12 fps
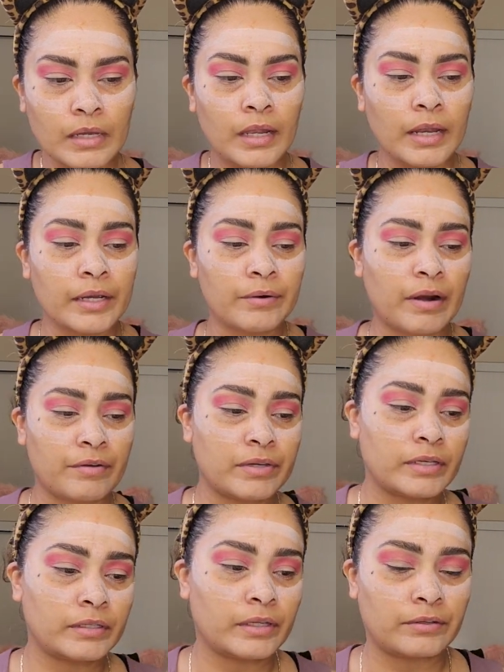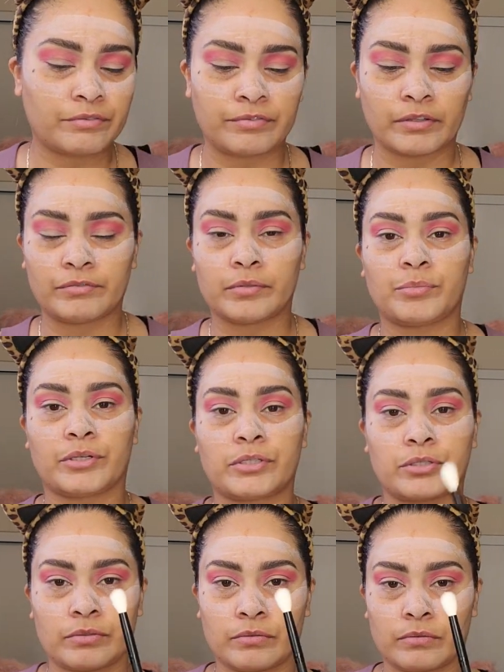I like grabbing another fluffy
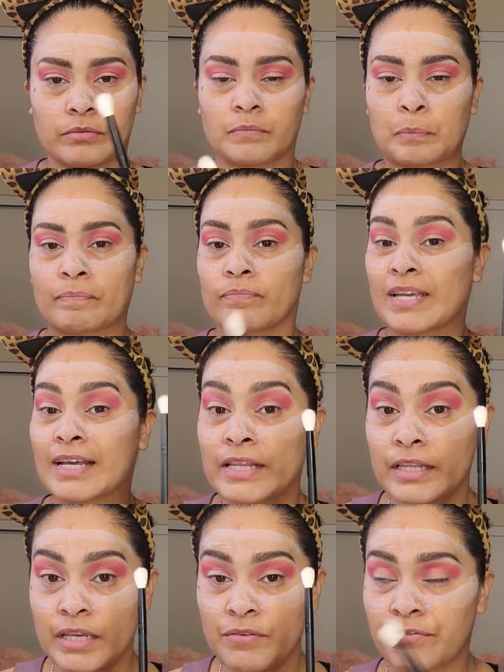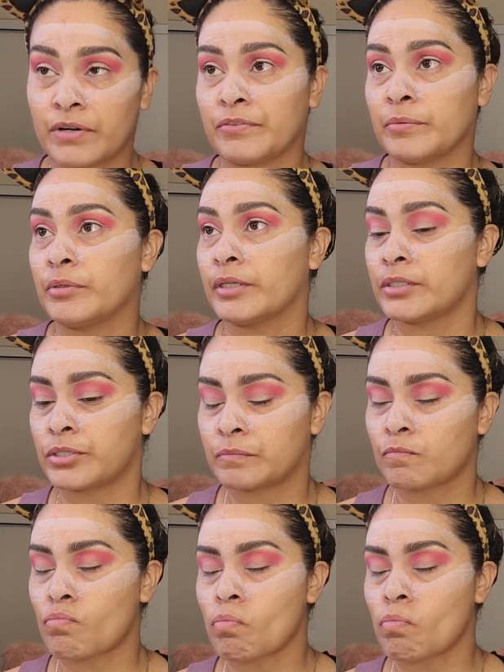brush, clean fluffy brush,